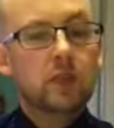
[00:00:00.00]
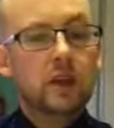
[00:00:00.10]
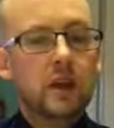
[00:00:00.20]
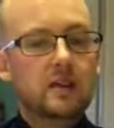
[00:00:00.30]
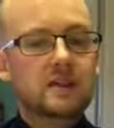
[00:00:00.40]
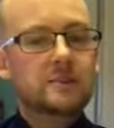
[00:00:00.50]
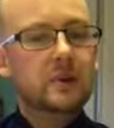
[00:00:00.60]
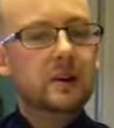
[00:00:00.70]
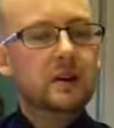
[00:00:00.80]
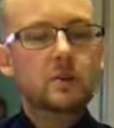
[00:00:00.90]
Yeah, and the
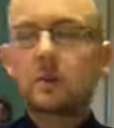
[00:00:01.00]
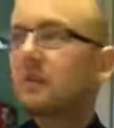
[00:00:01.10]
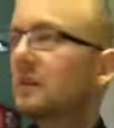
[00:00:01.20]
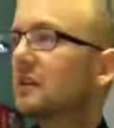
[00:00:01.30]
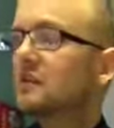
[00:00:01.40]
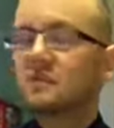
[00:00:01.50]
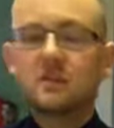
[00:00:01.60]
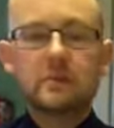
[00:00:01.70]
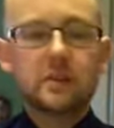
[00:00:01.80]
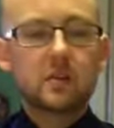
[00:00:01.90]
spine, what are we thinking? Just
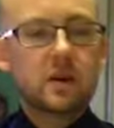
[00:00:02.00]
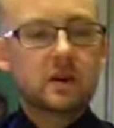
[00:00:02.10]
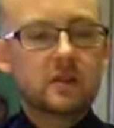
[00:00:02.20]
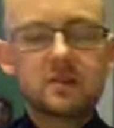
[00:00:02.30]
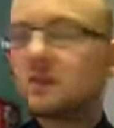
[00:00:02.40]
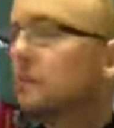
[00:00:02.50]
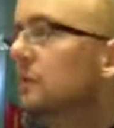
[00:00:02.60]
something quite simple?